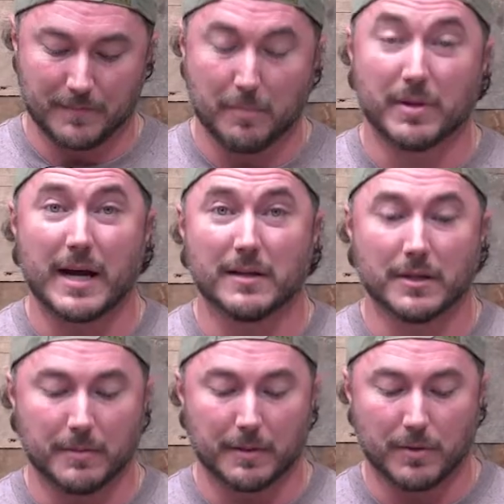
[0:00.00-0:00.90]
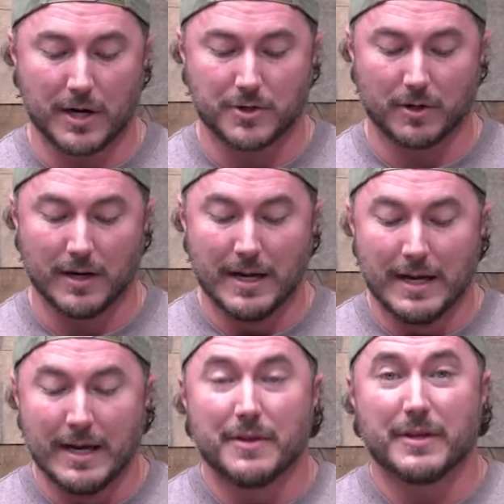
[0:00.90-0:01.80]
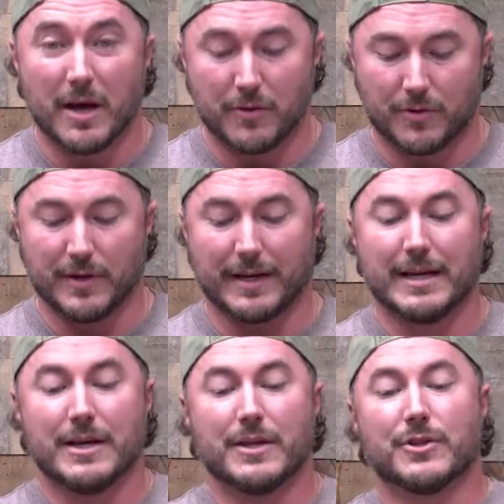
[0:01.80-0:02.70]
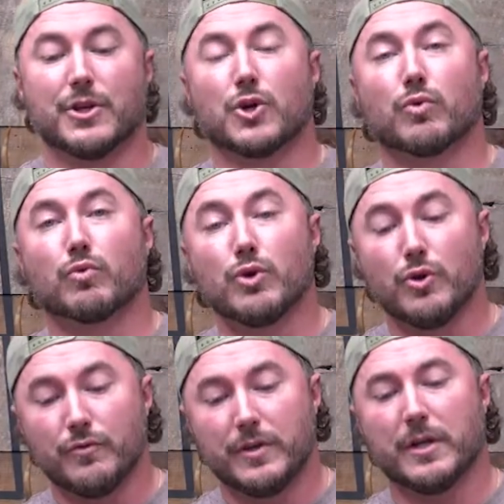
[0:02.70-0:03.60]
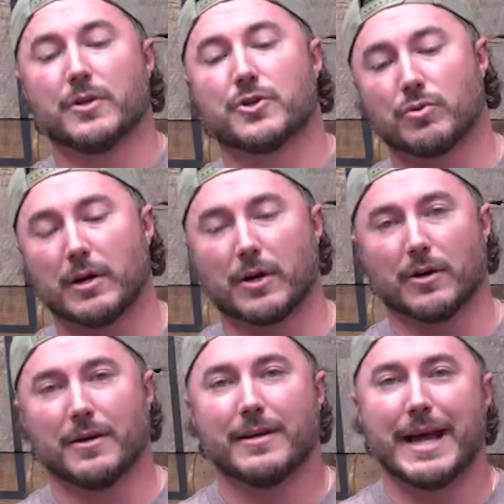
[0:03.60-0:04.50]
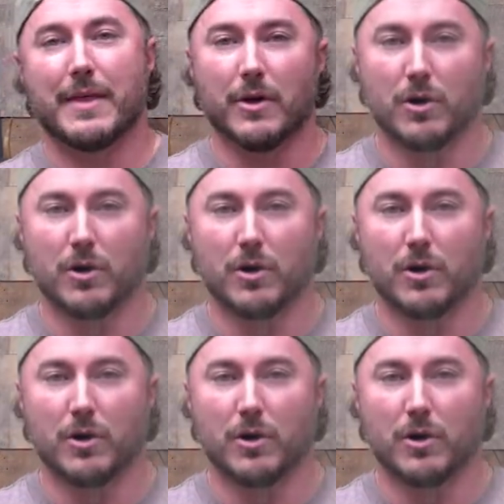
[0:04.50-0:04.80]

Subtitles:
apply a little bit of pressure. The other thing, the grooved trigger and the